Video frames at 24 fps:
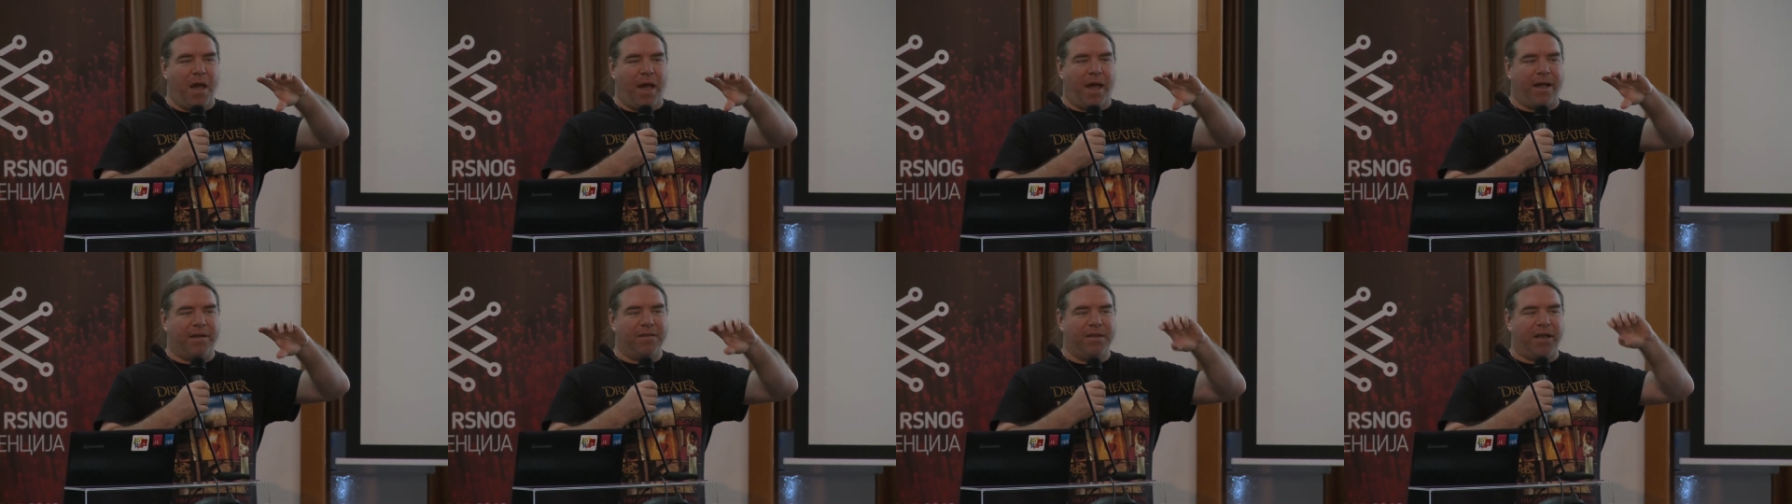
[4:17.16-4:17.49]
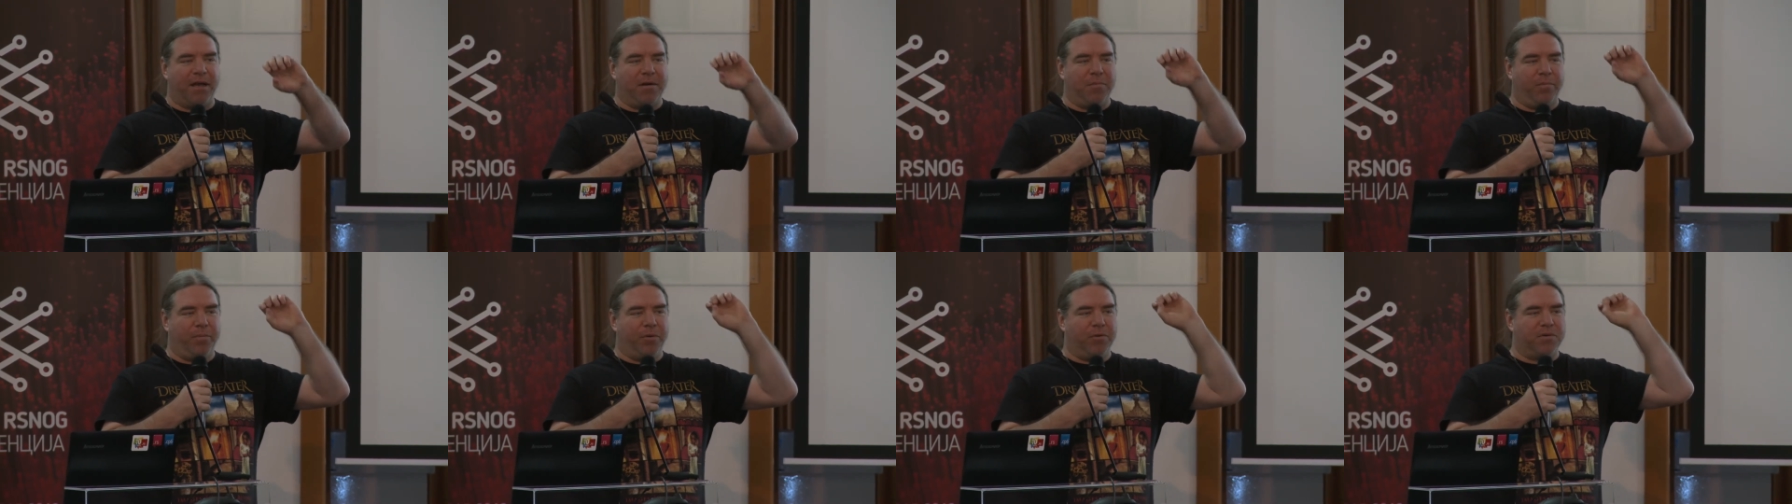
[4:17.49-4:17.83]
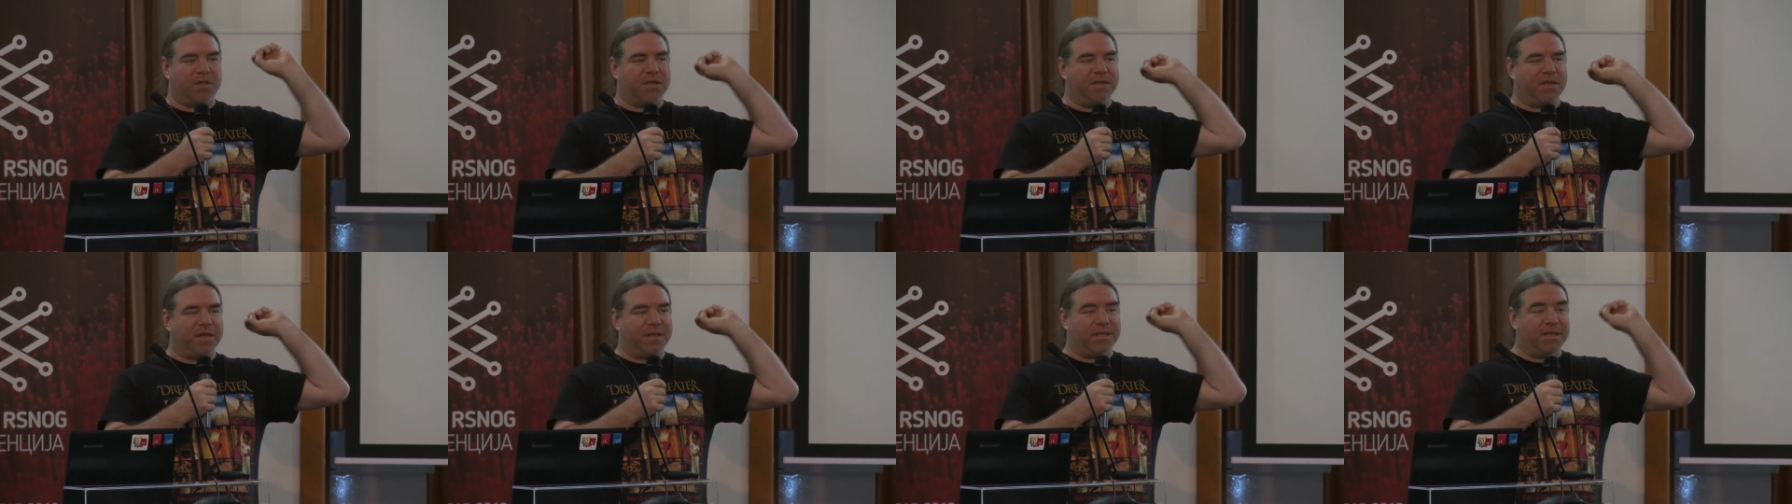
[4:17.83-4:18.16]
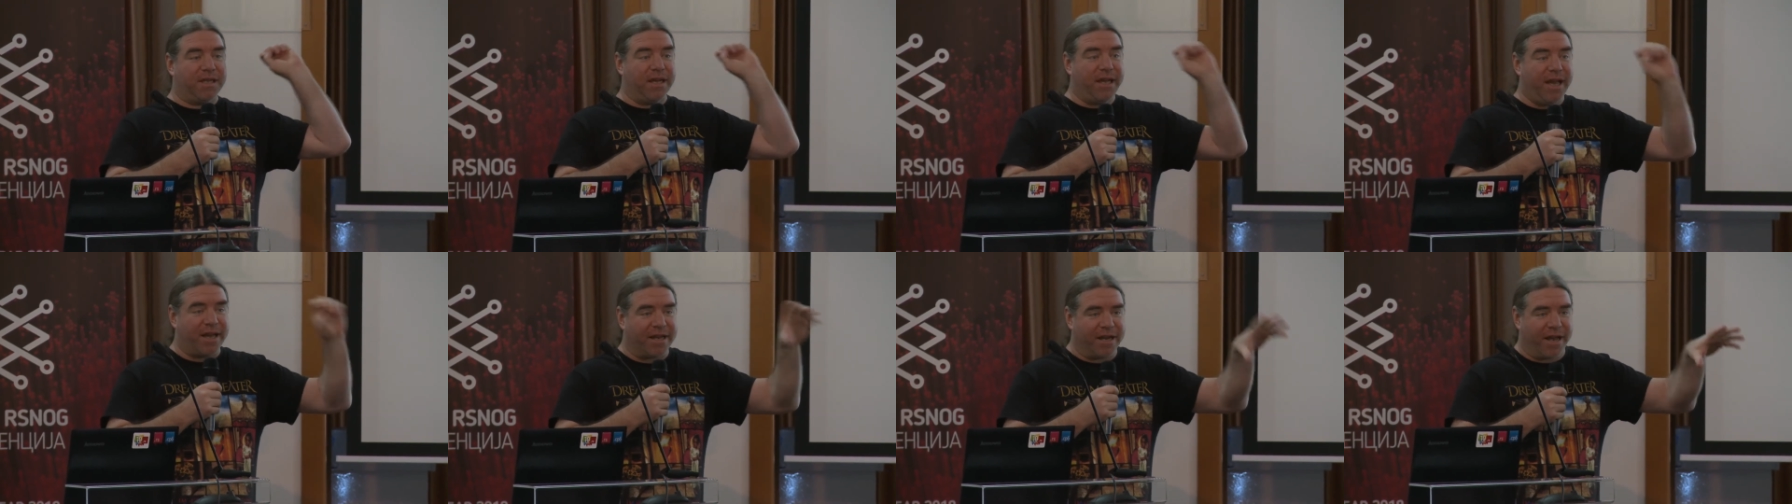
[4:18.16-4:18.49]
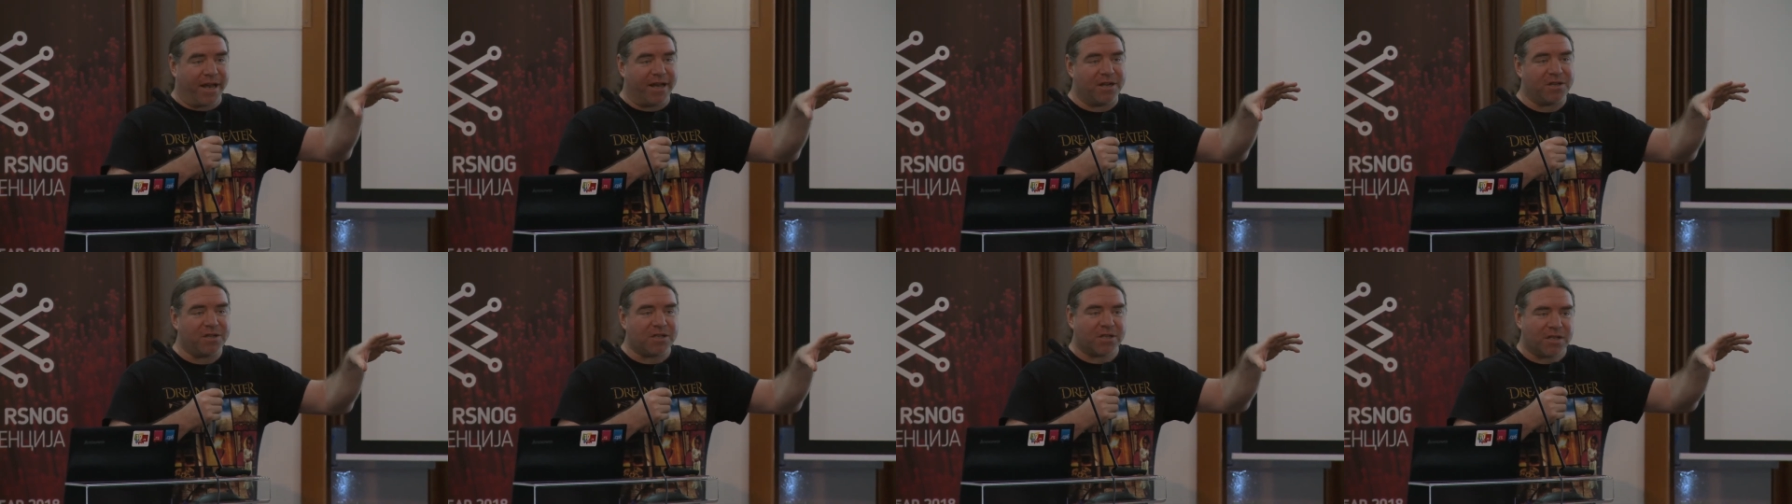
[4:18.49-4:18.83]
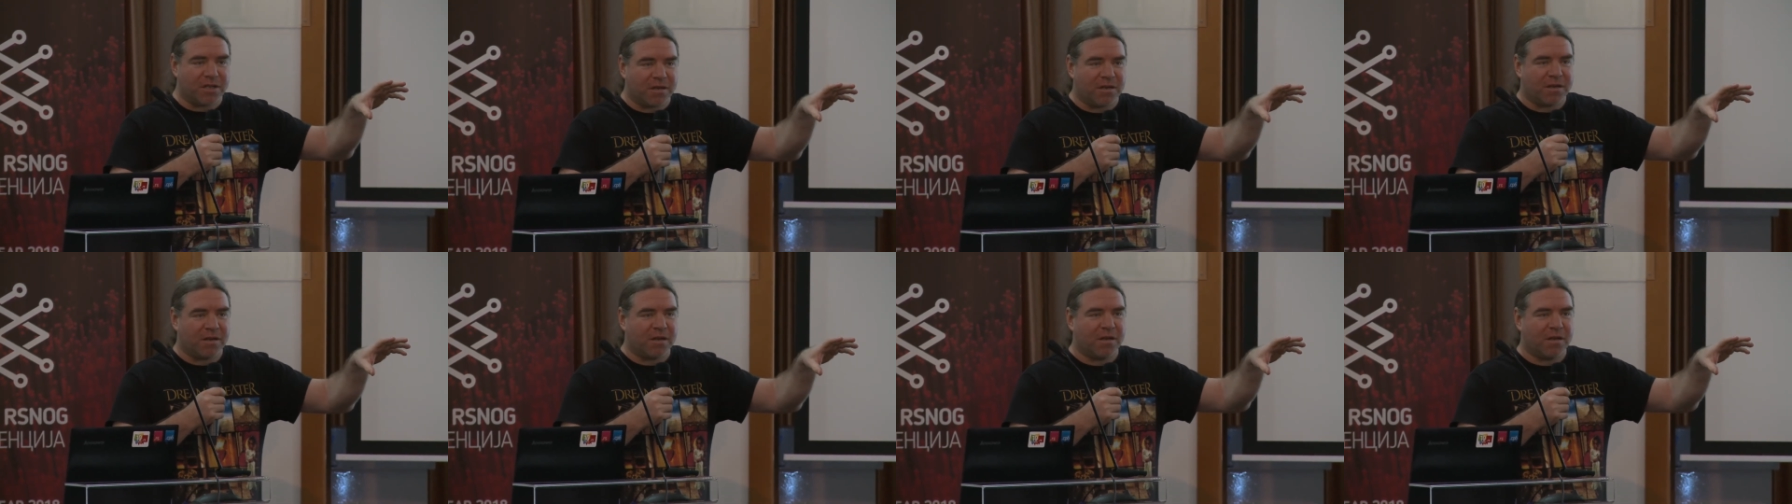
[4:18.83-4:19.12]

and then puts in the DNS